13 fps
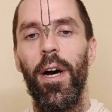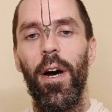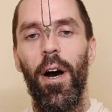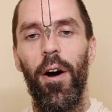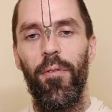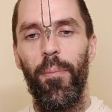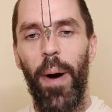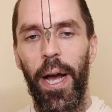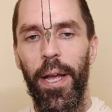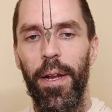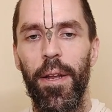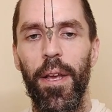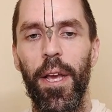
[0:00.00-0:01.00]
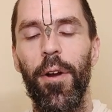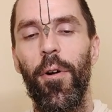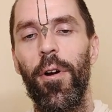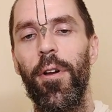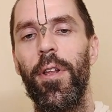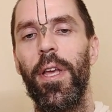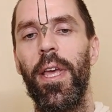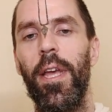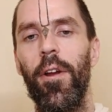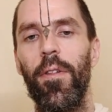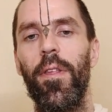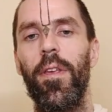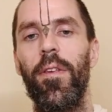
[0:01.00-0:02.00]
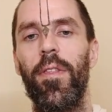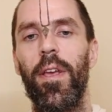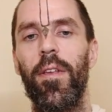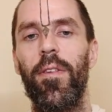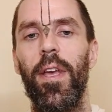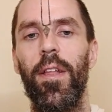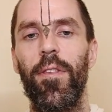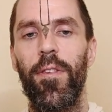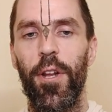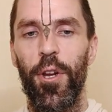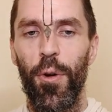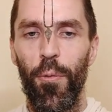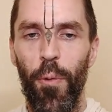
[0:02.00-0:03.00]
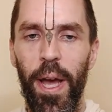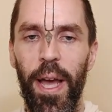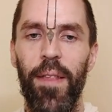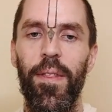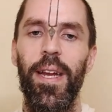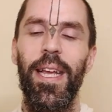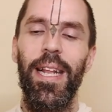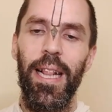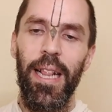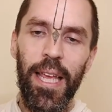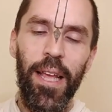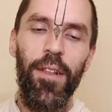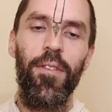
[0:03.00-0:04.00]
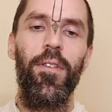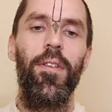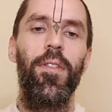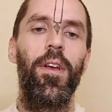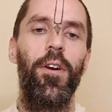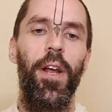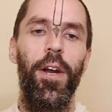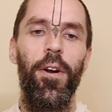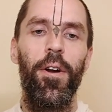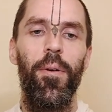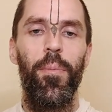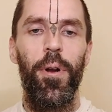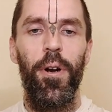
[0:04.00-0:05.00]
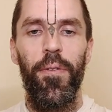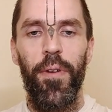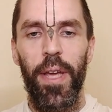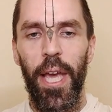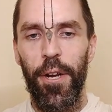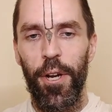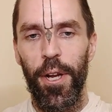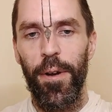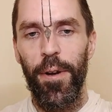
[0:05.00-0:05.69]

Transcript: of mind in order to hear these things in such a way that it leads to the greater purification.